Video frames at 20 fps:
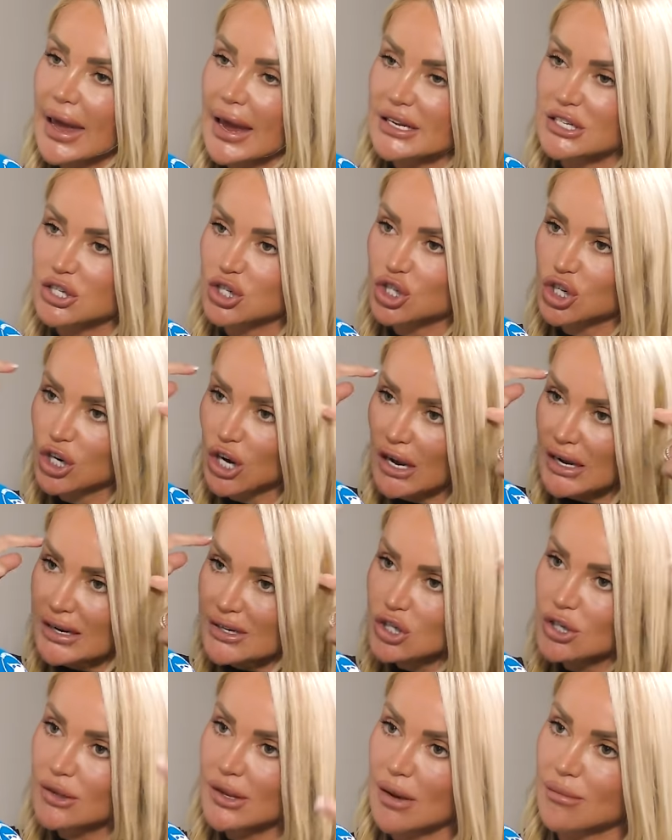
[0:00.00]
It's
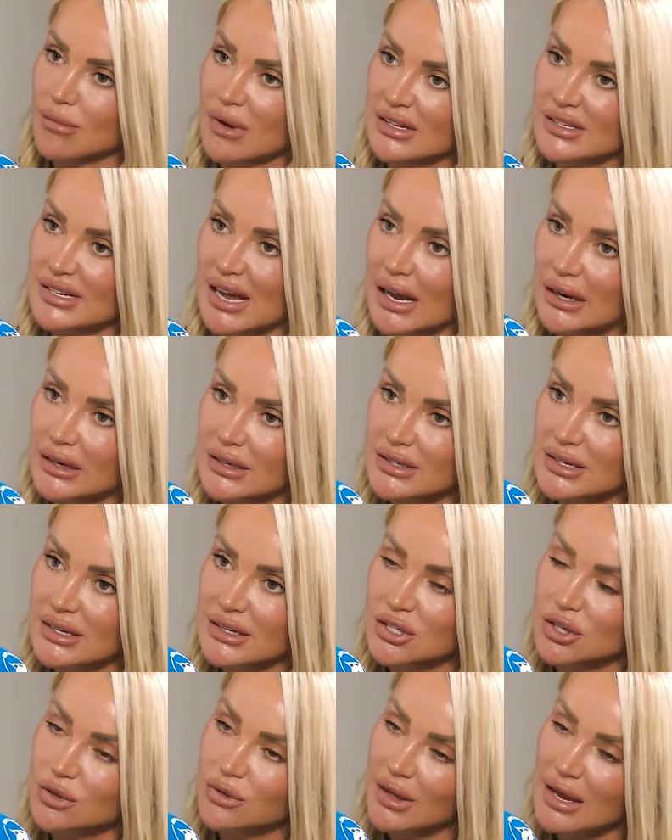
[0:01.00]
changing that mentality.
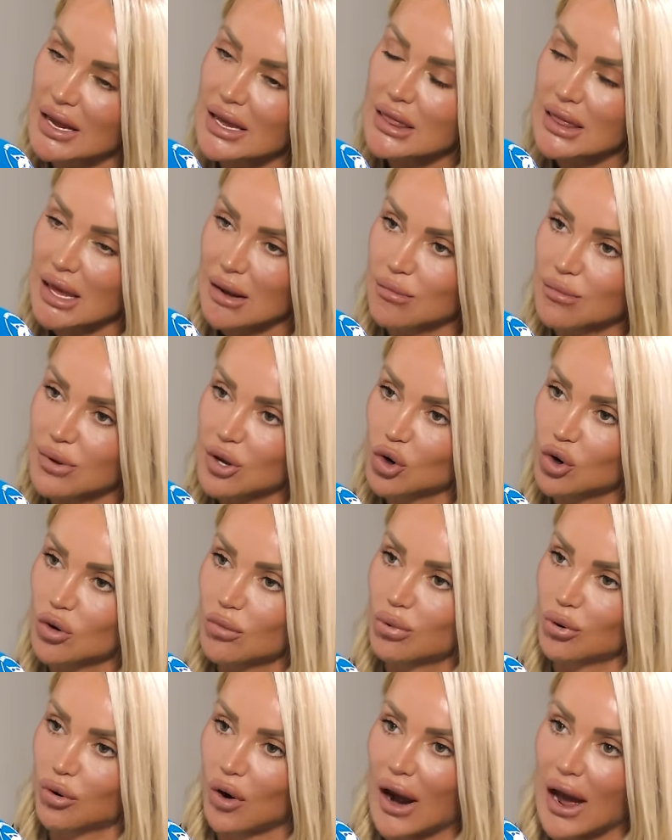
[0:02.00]
So they then
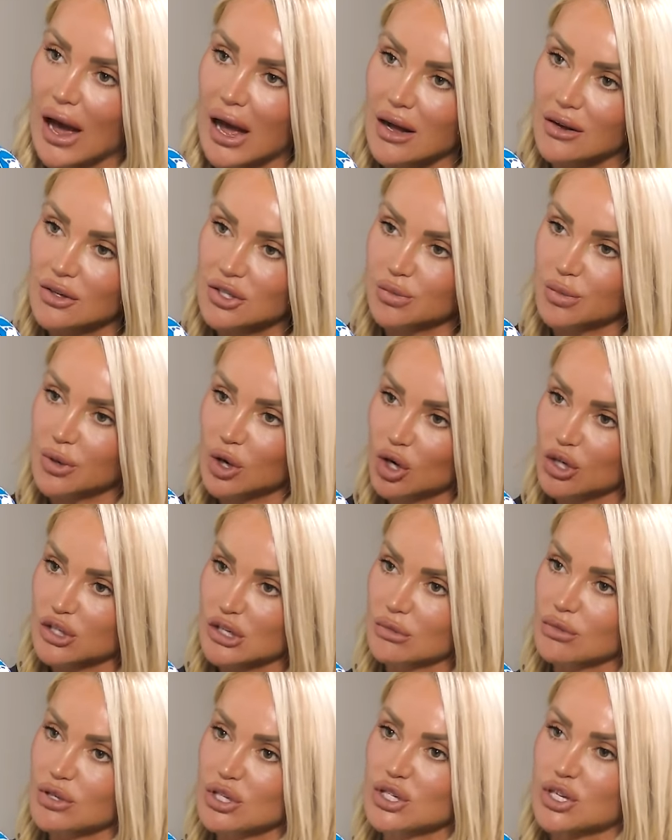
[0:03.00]
become proud because
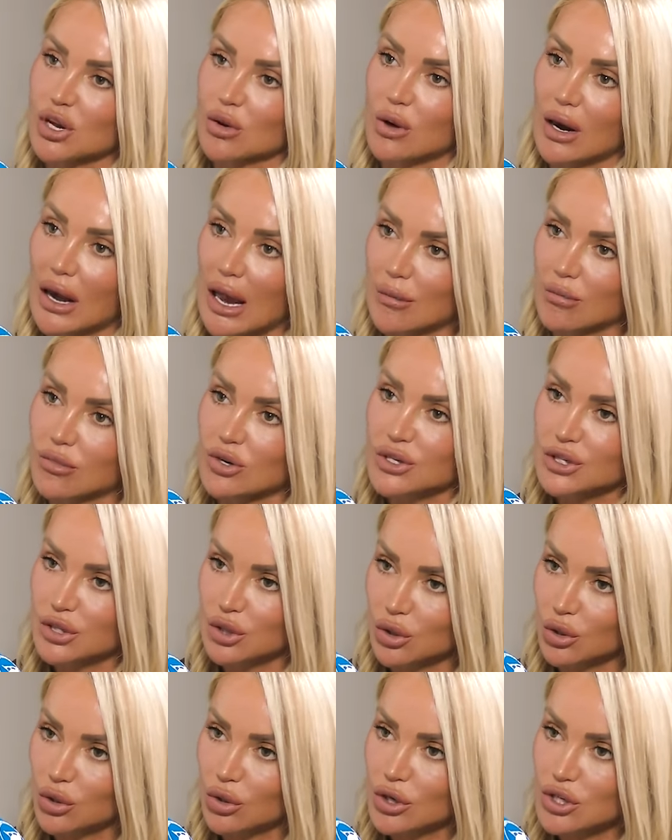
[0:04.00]
it was so glamorous
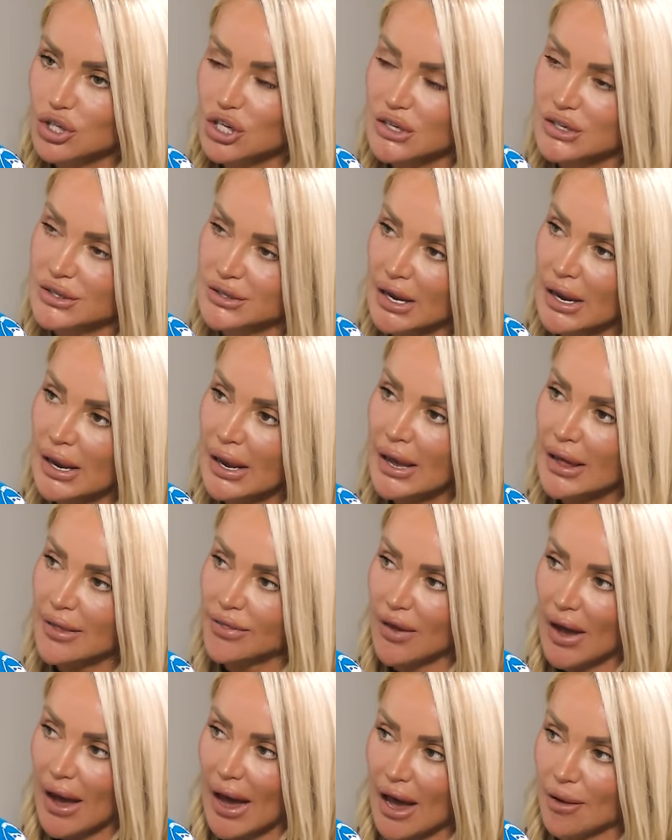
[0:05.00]
and gorgeous
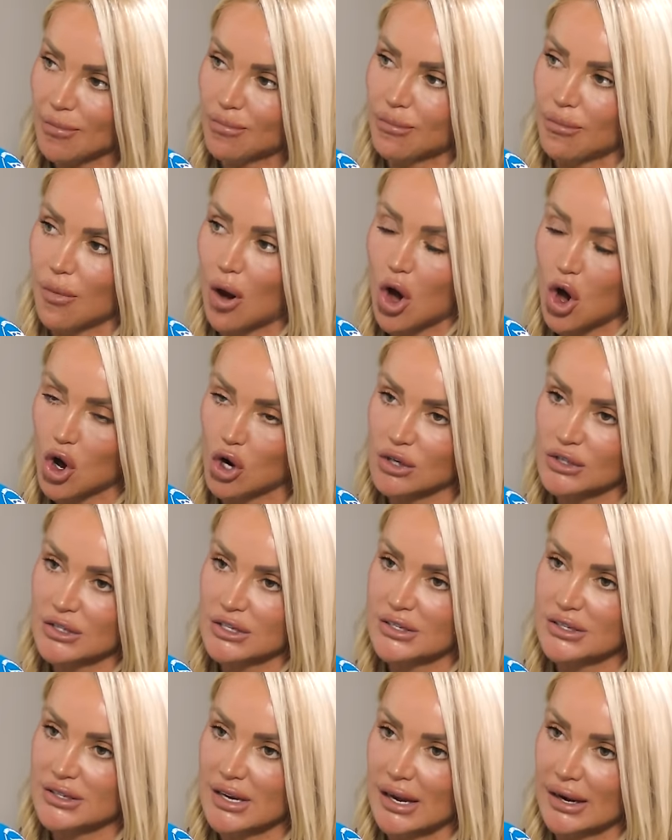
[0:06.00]
that I've
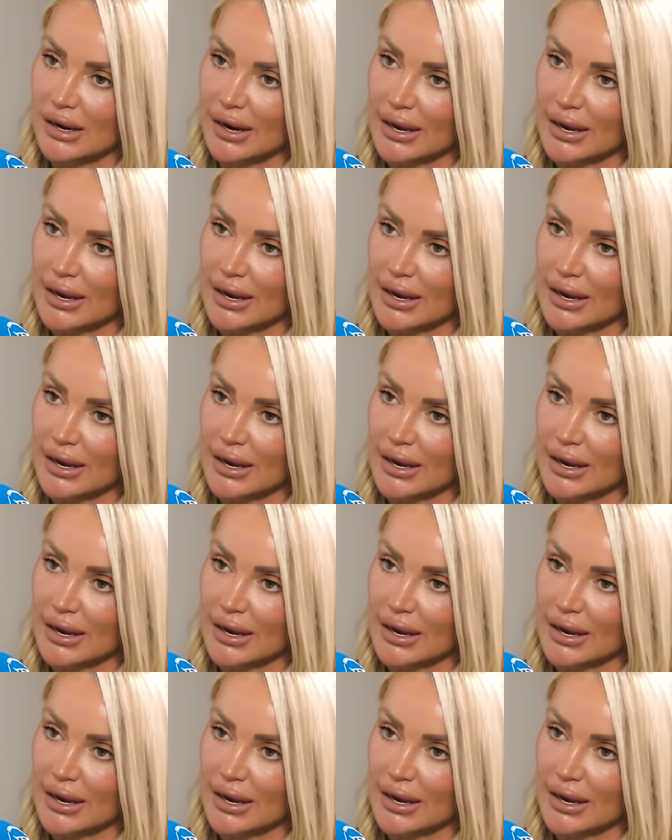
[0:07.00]
marketed it